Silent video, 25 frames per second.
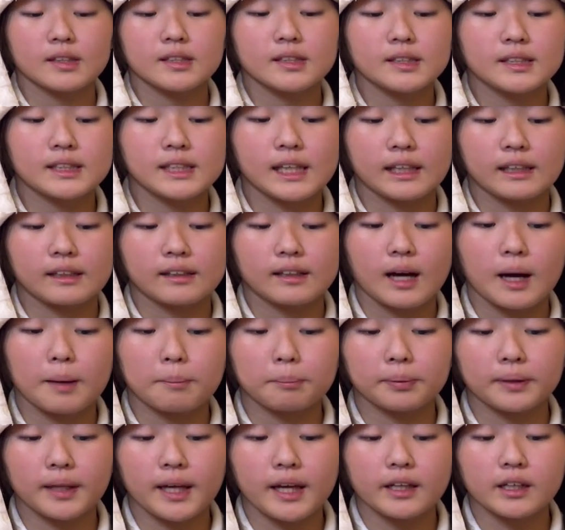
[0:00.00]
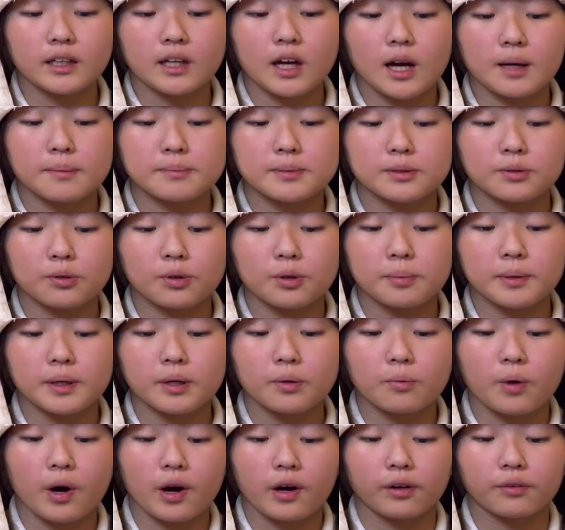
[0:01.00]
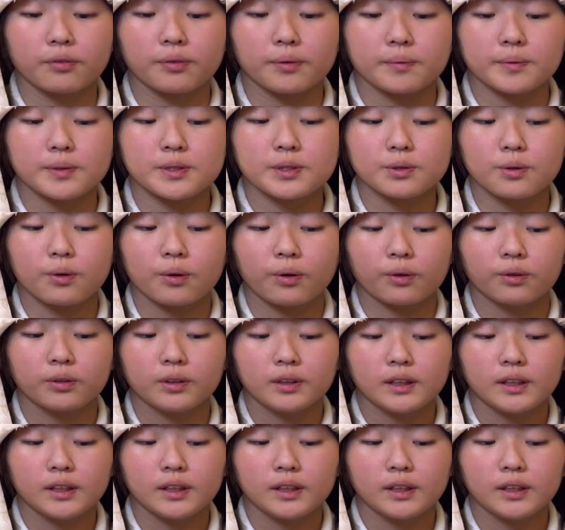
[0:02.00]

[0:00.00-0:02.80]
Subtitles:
C, a plant absorbing water from the soil.